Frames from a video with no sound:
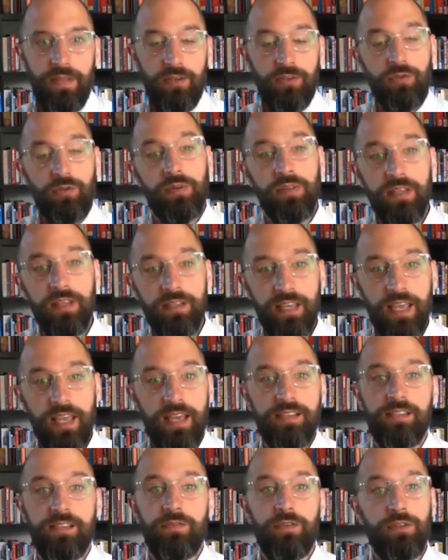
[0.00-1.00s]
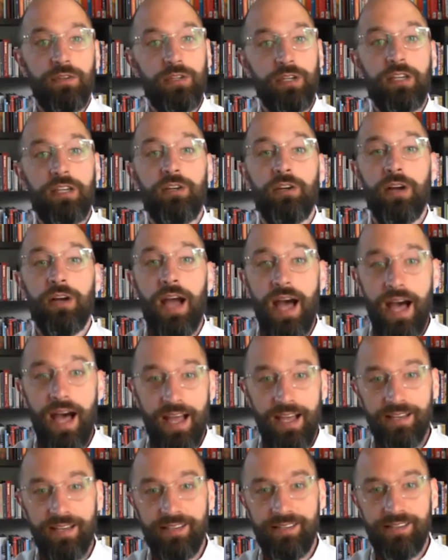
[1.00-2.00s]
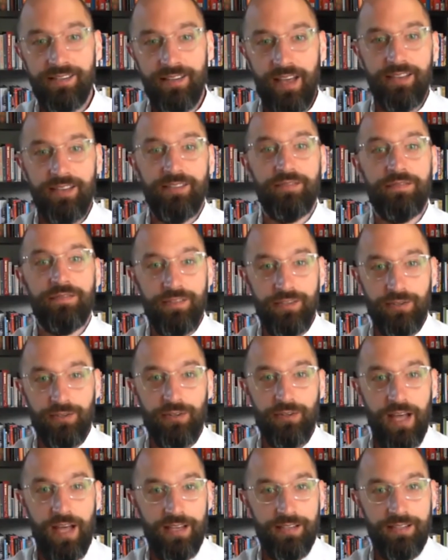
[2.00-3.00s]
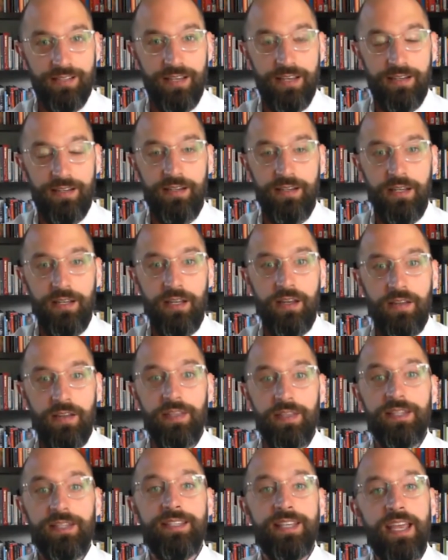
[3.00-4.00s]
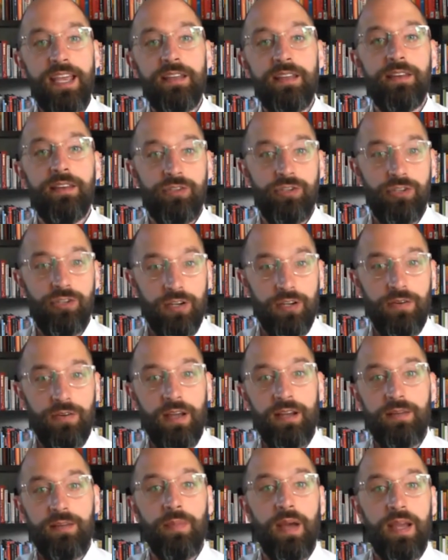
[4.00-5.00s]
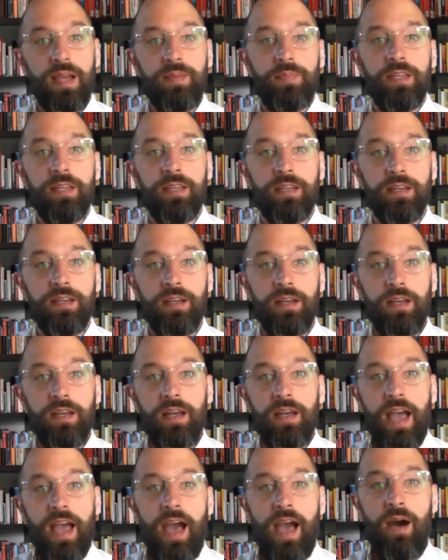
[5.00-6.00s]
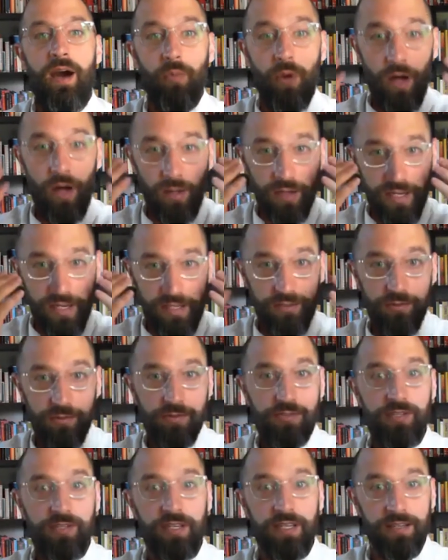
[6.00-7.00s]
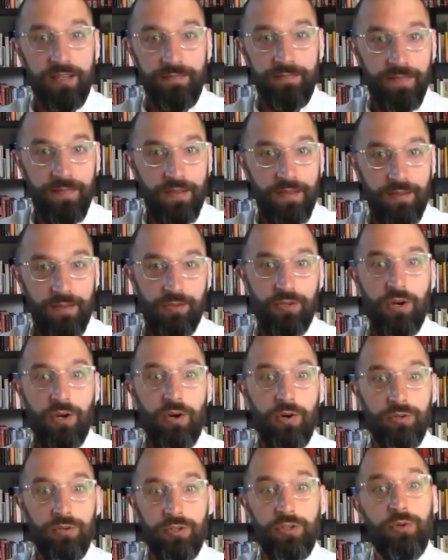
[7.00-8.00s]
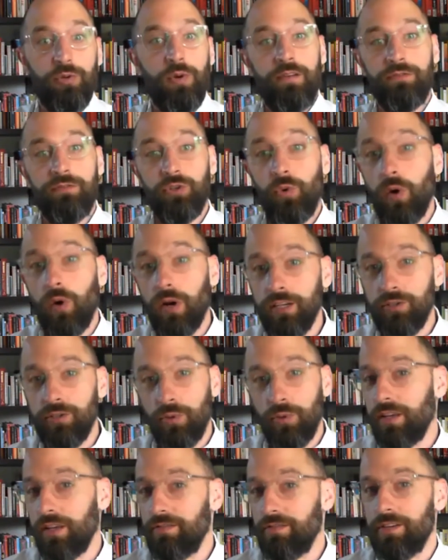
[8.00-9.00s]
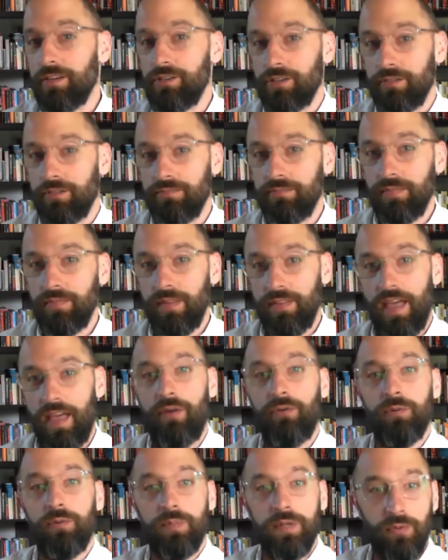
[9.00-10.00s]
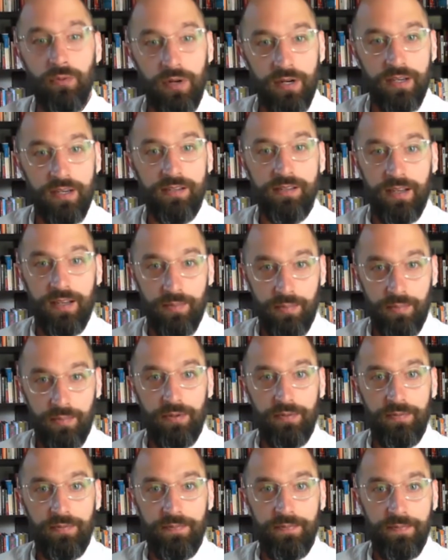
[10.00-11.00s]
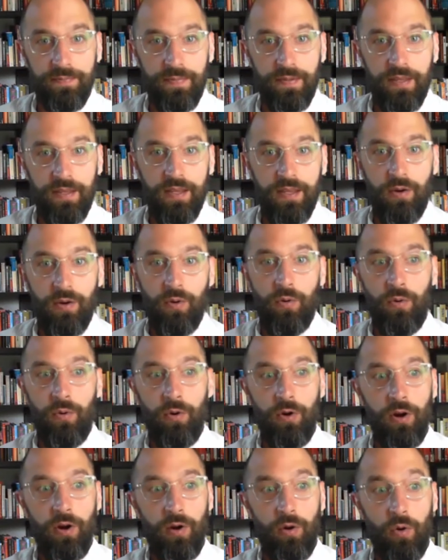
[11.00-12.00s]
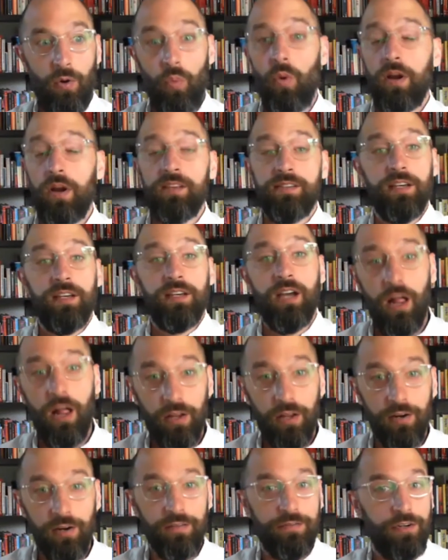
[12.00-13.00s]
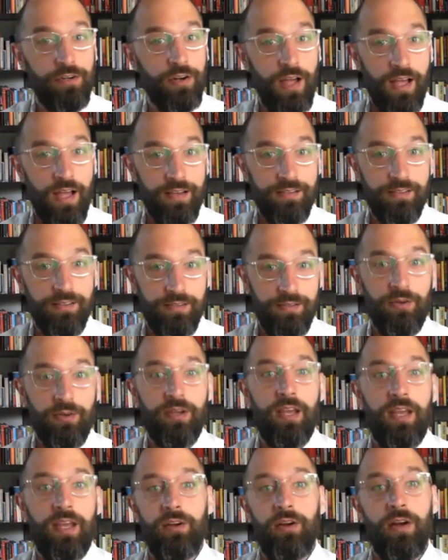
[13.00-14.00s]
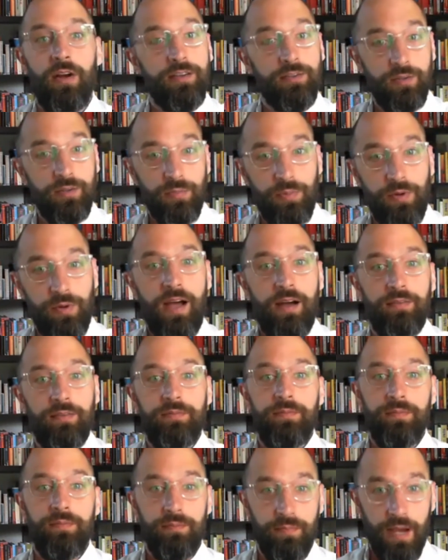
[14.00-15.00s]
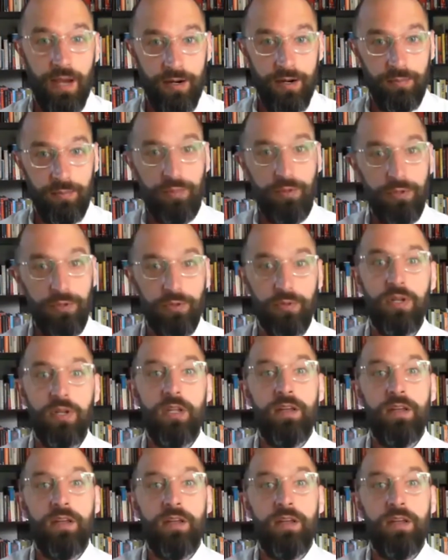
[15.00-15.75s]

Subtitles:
So in this case, if we look at your eyes as a physical asset, the data that's generated might be, how well can you see? So do you have 20/20 vision? That would be one example. Or what is the color of your eyes? Okay, your eyes are brown, mine are blue.